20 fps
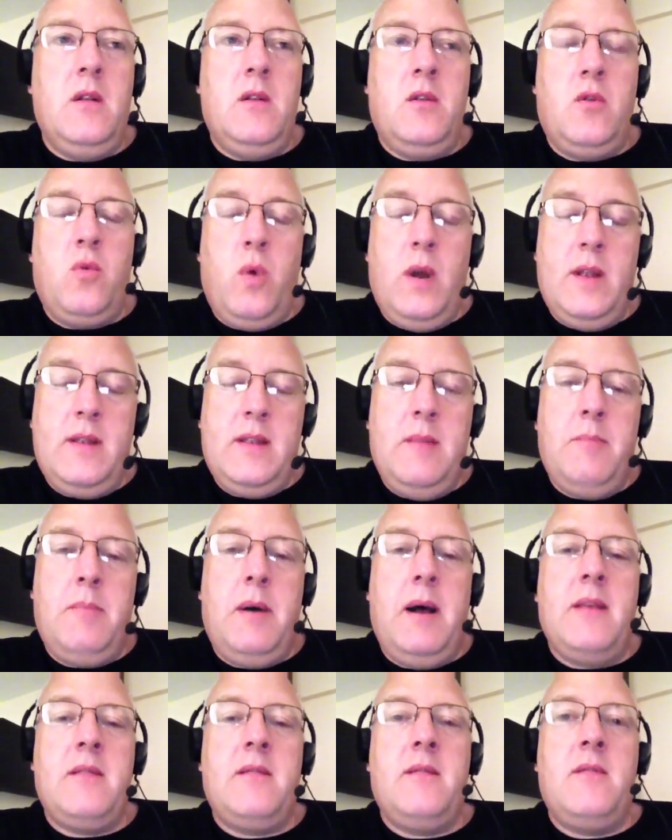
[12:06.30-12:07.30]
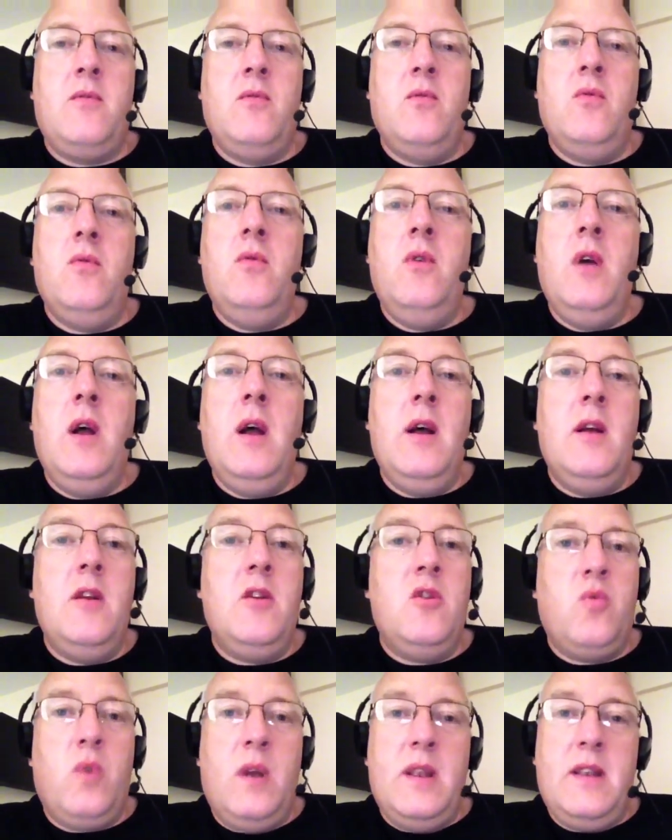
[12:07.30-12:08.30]
2:20,
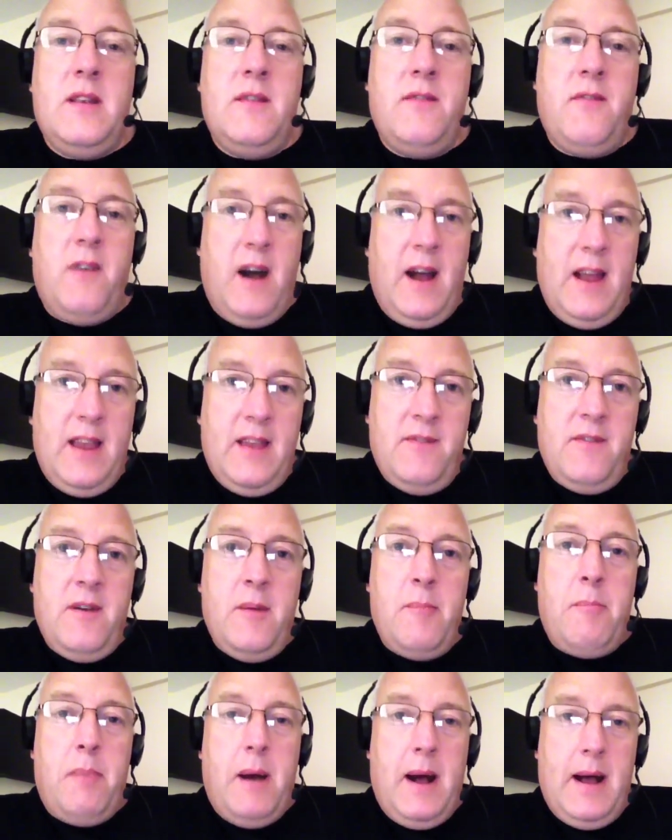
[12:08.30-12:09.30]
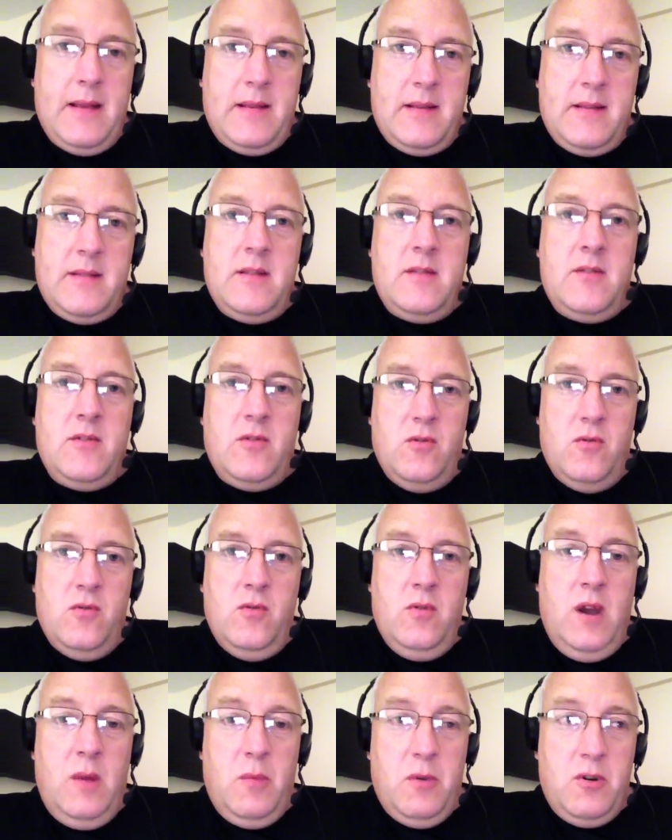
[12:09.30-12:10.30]
2:25,
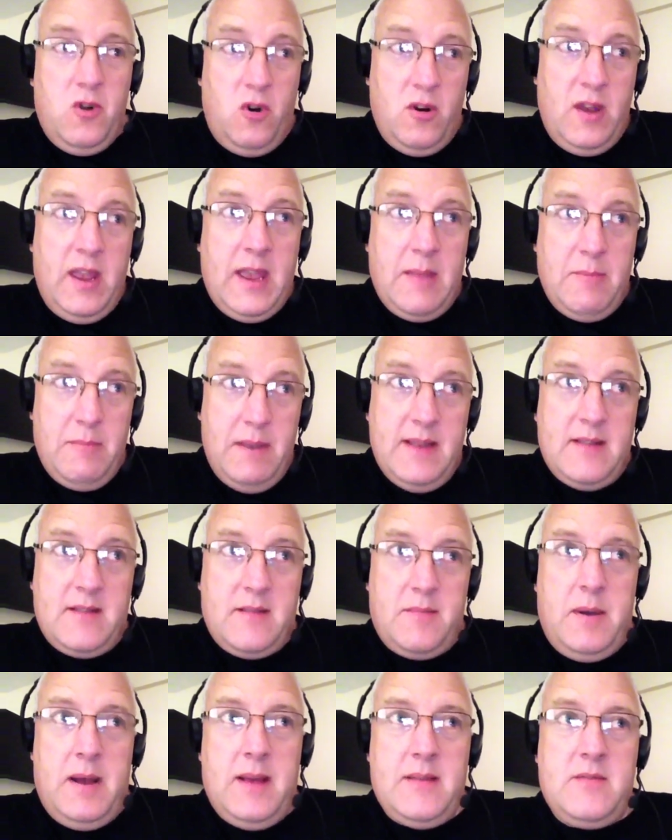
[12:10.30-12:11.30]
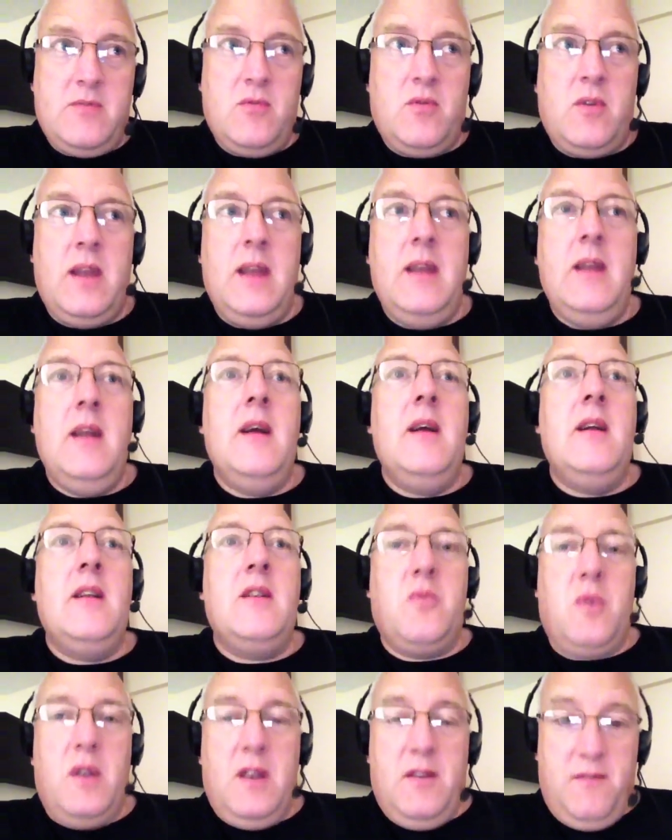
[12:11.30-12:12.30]
and we're talking in minutes past, okay?
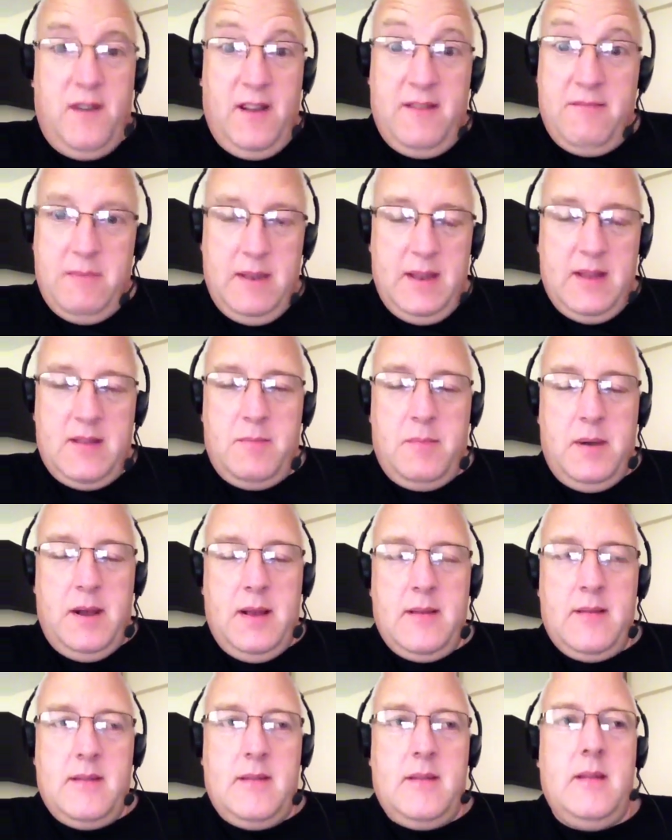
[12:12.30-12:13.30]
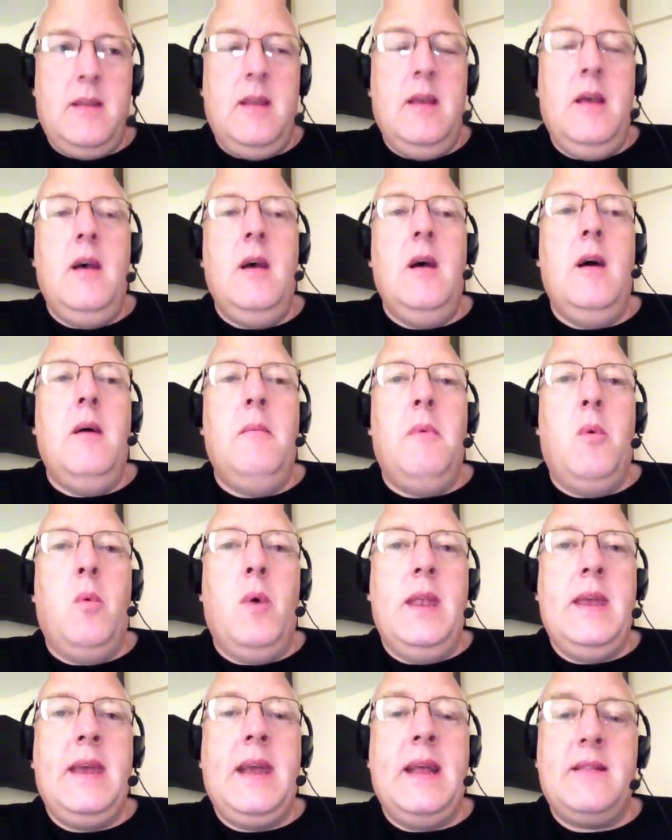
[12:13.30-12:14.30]
25 minutes past. But
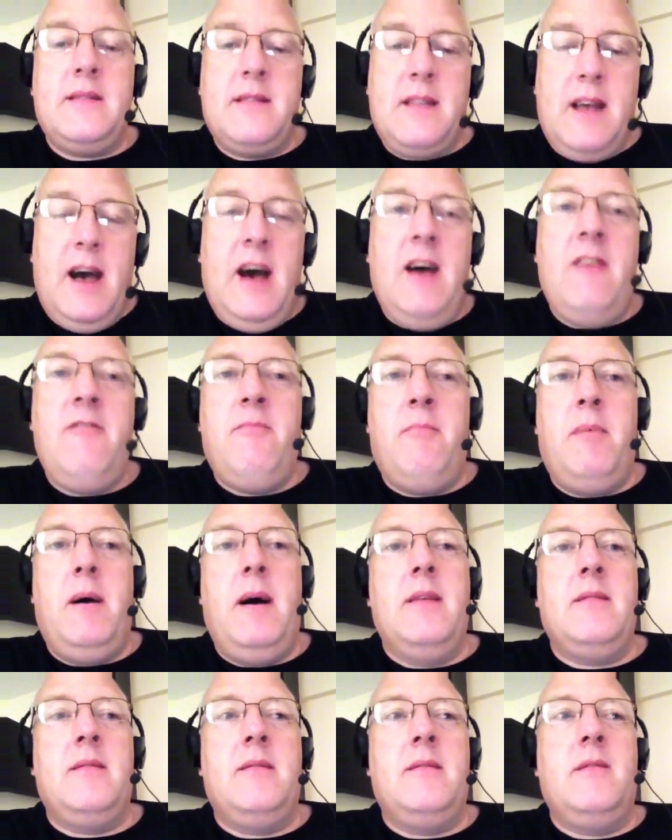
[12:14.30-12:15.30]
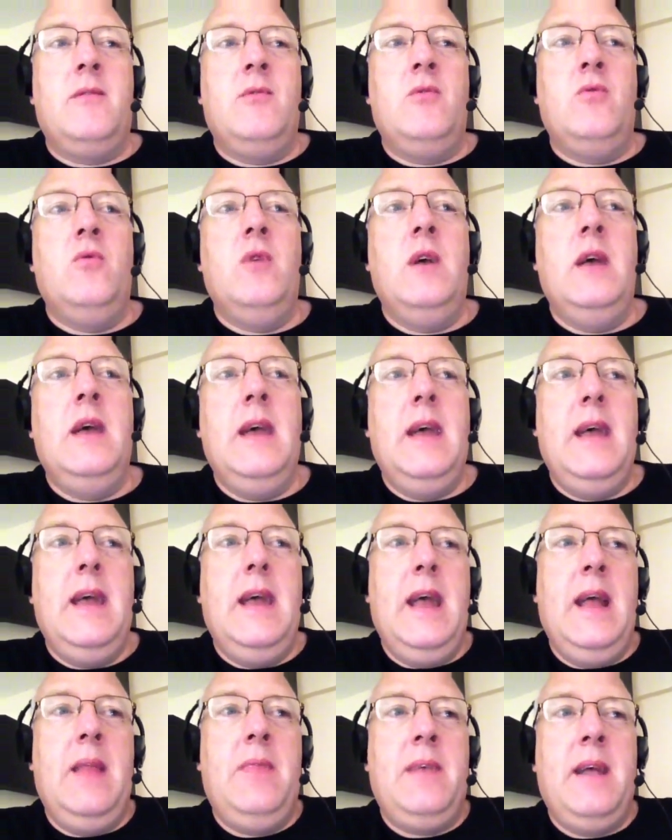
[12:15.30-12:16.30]
when it gets to 2:30,
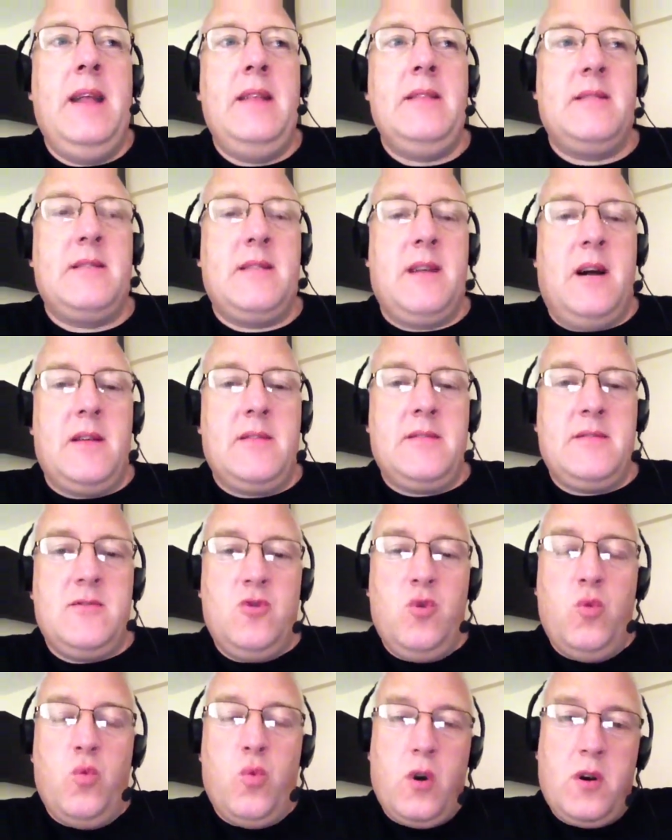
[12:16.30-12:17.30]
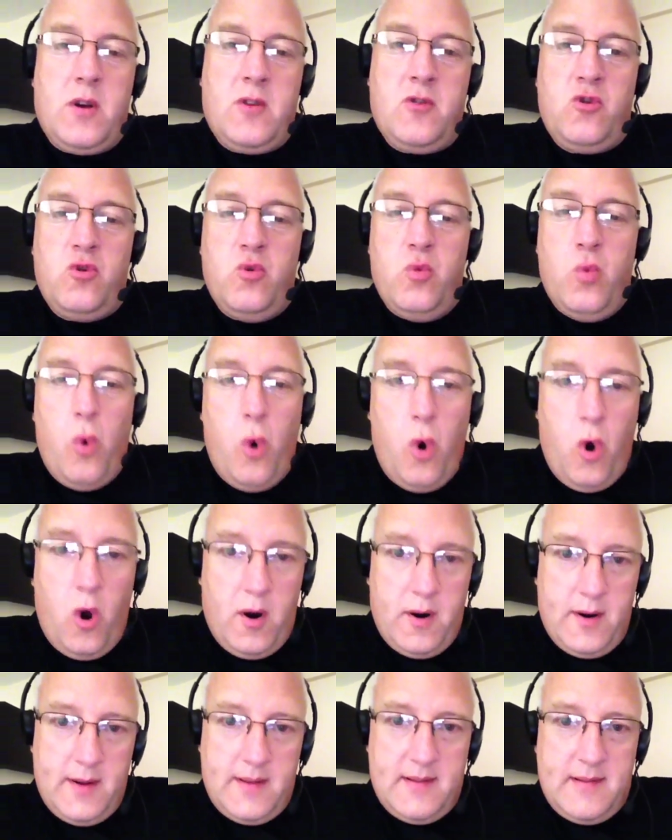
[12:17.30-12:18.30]
it then starts to work
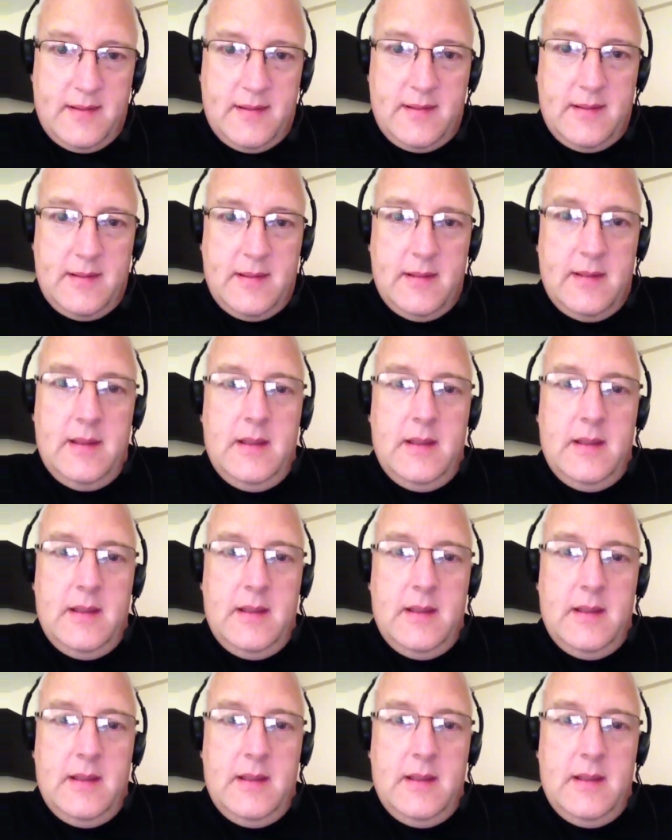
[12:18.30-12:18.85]
towards